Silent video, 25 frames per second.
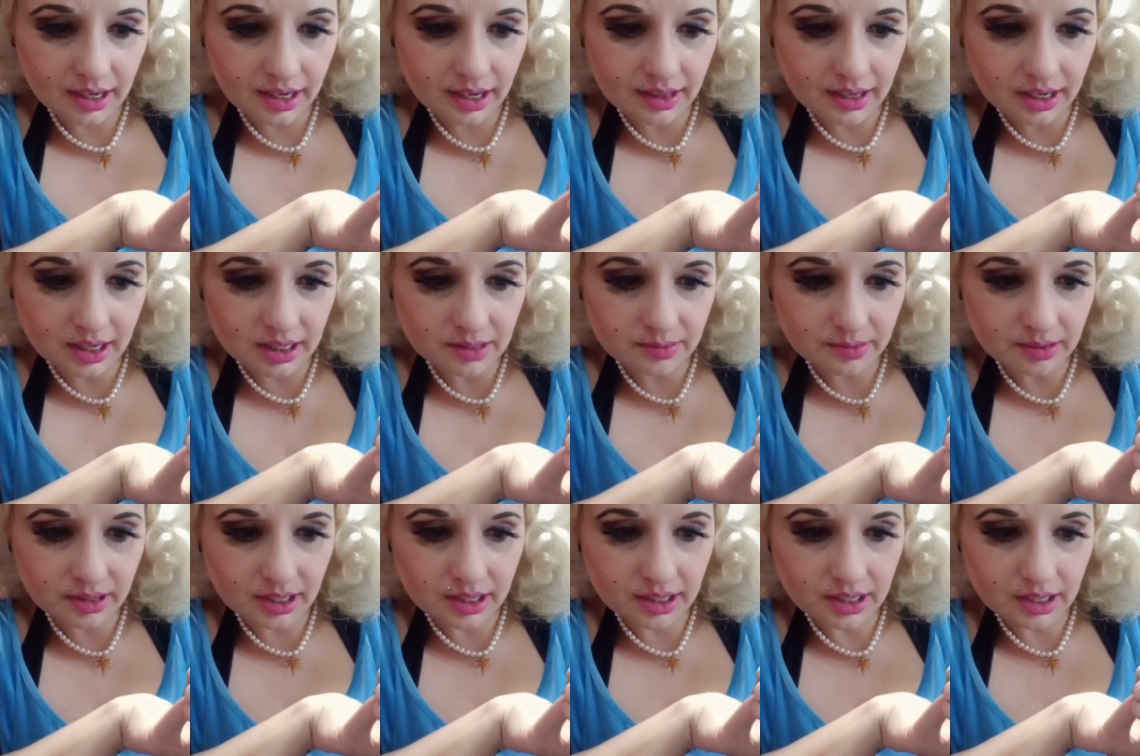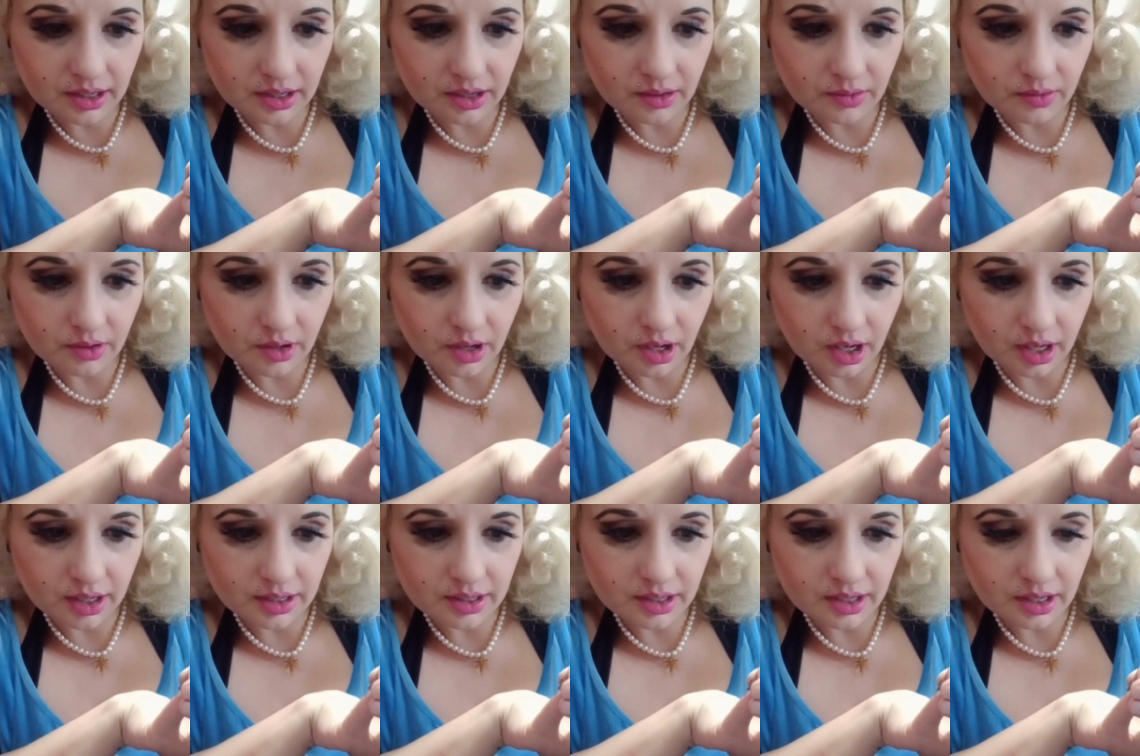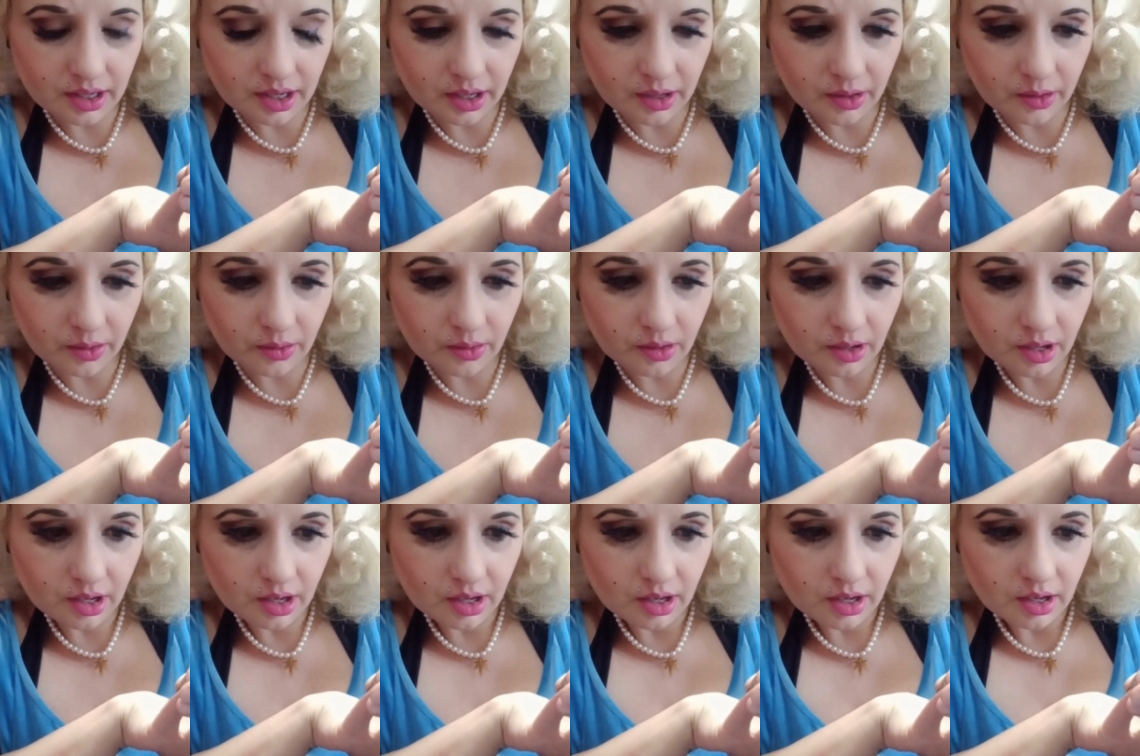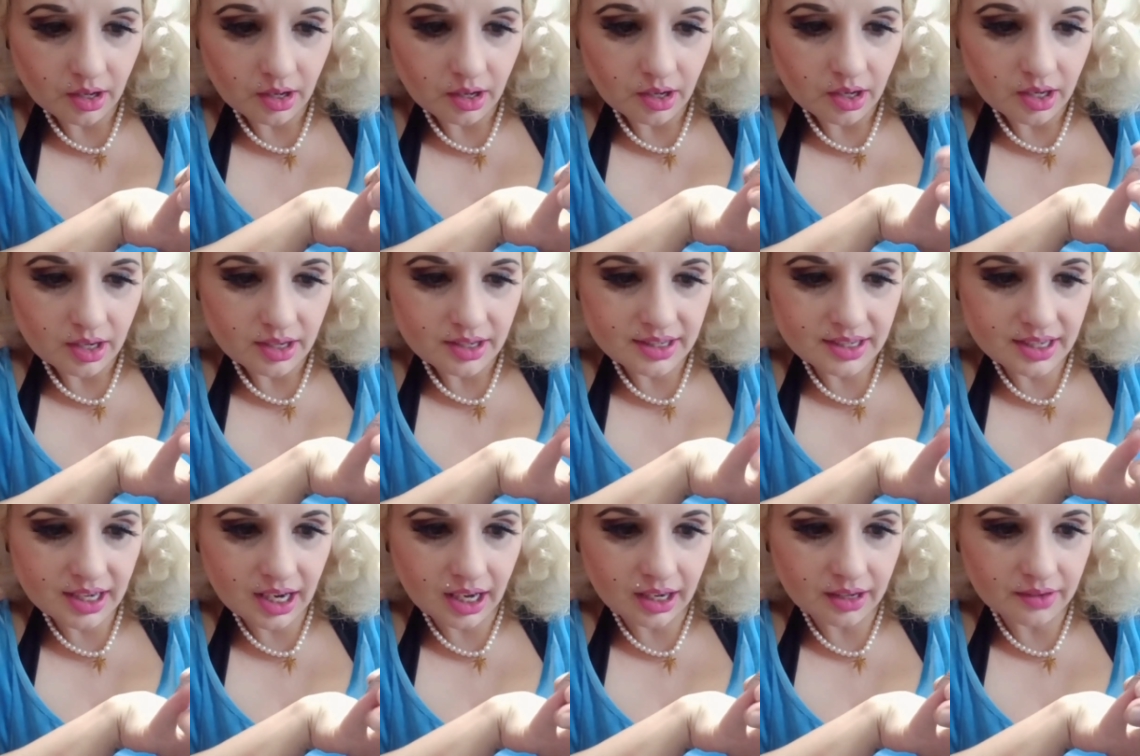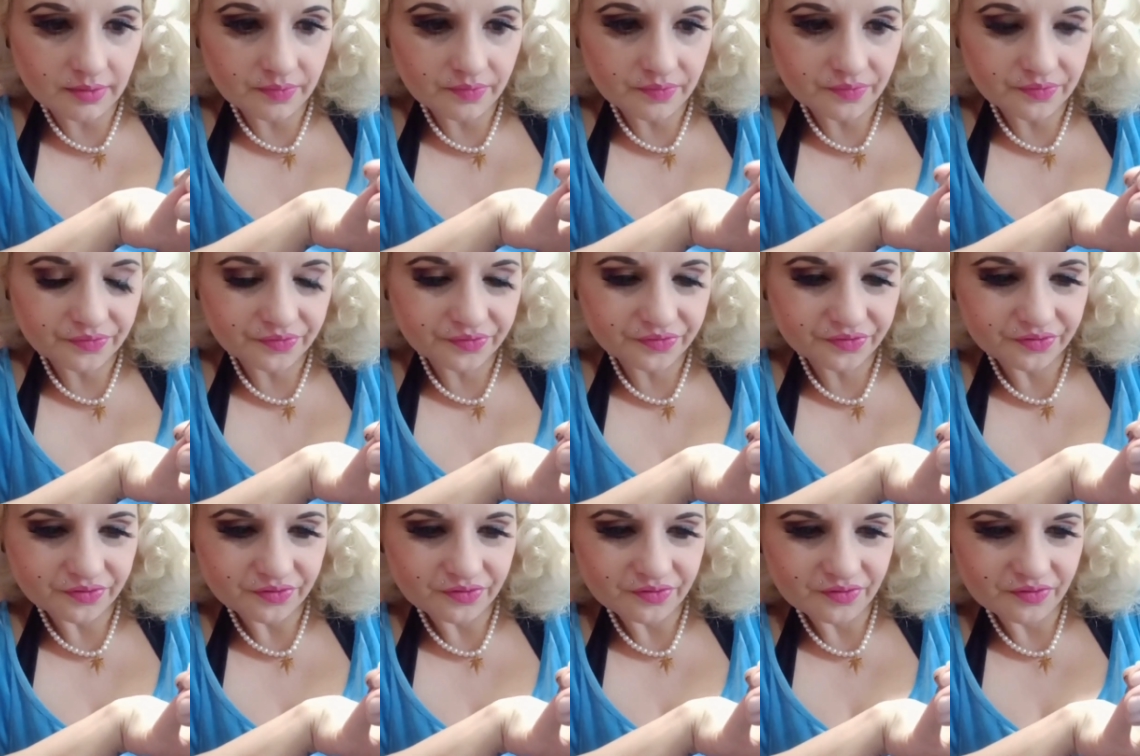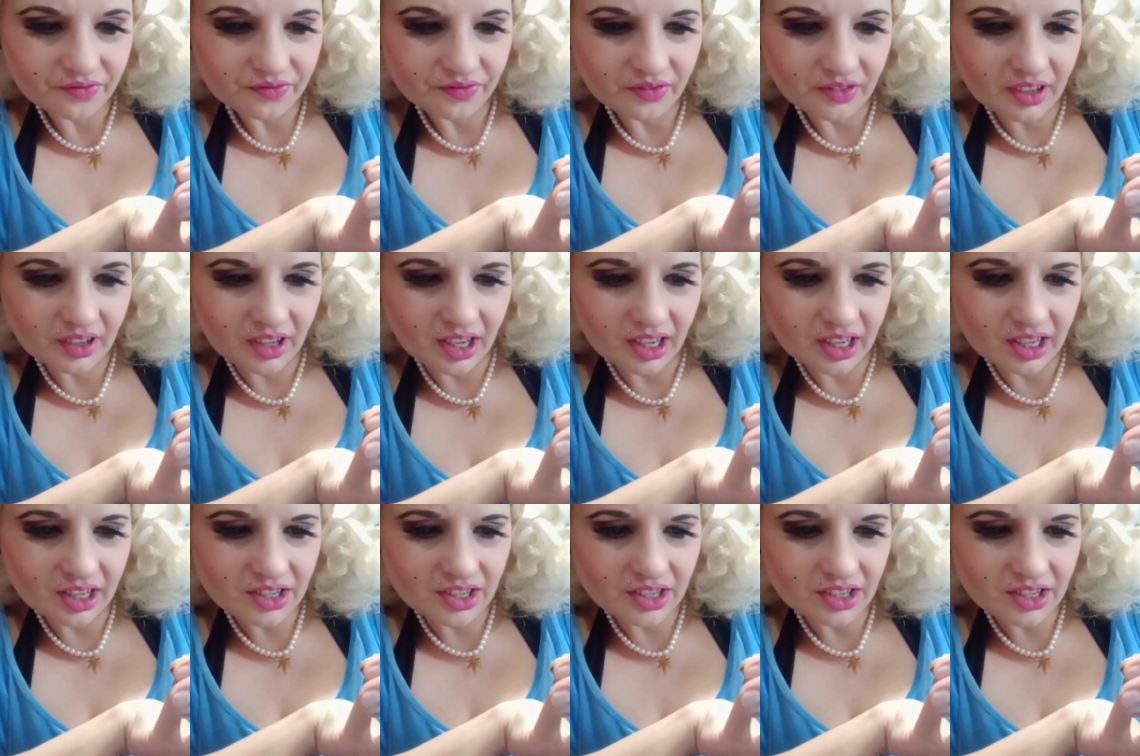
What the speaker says: and that's what they tell you not to do. Done. And you